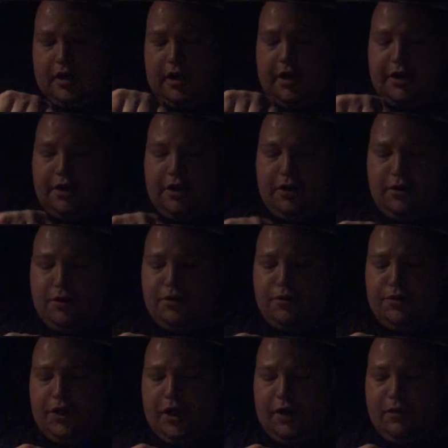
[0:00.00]
I know
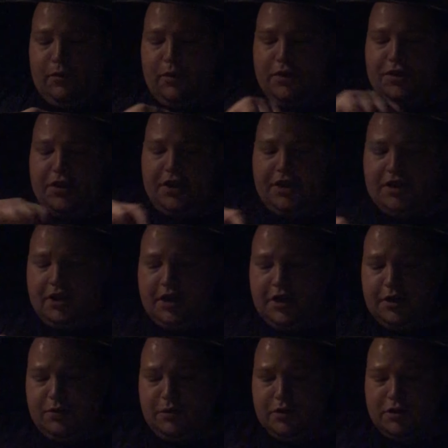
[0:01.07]
that what they
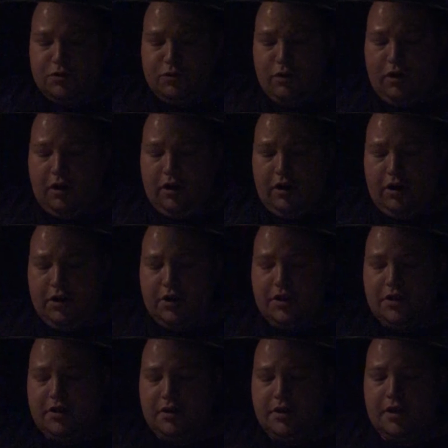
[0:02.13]
did was wrong
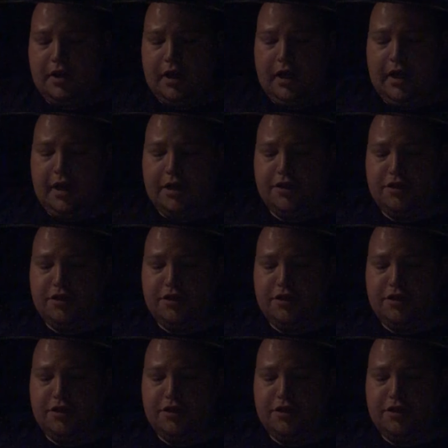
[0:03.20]
and